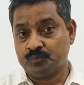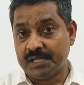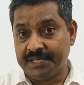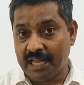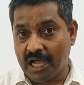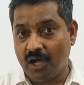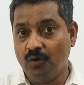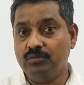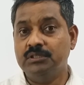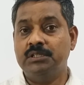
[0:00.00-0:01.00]

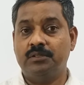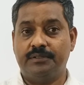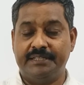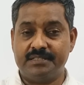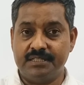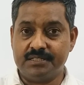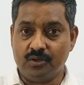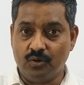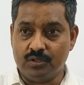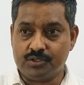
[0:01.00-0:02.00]
Now this is
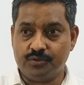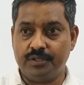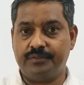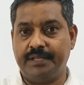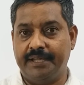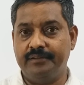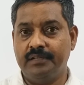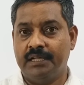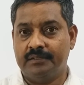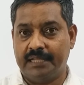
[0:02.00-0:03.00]
also the thing
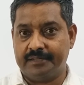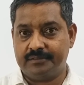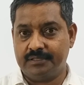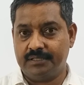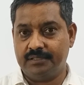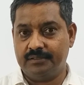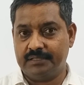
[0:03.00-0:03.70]
that uh,